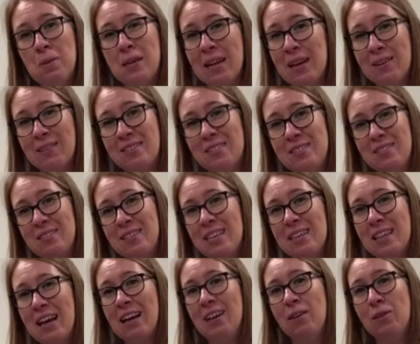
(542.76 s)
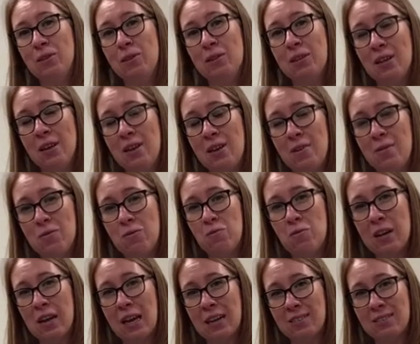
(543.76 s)
being able to see that look of
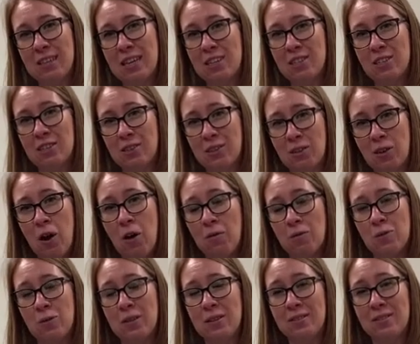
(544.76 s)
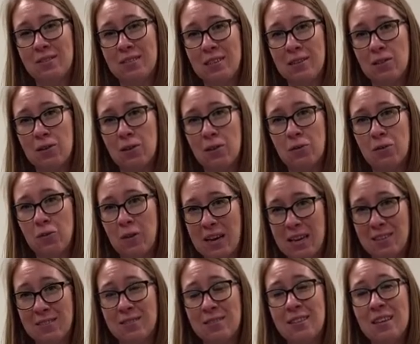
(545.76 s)
relaxation and confidence in your
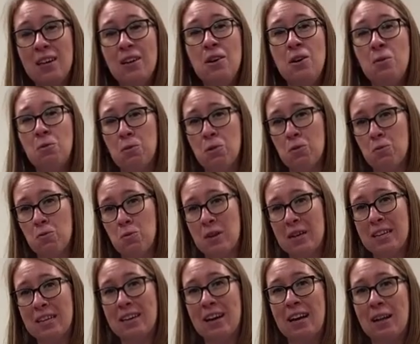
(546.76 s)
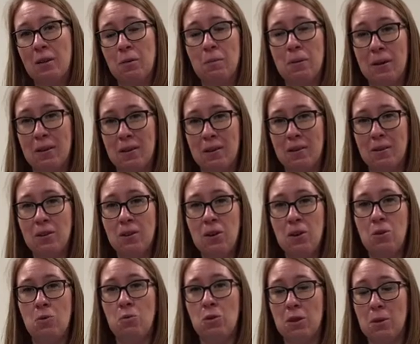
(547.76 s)
face will really help her
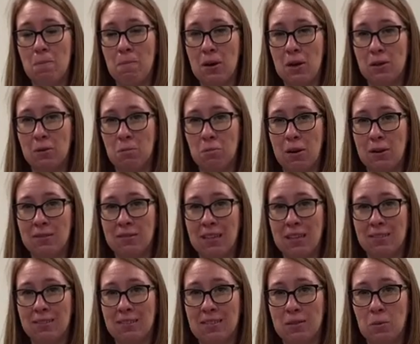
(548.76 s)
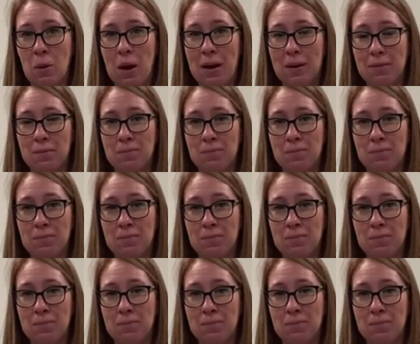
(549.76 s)
with the birth process as well.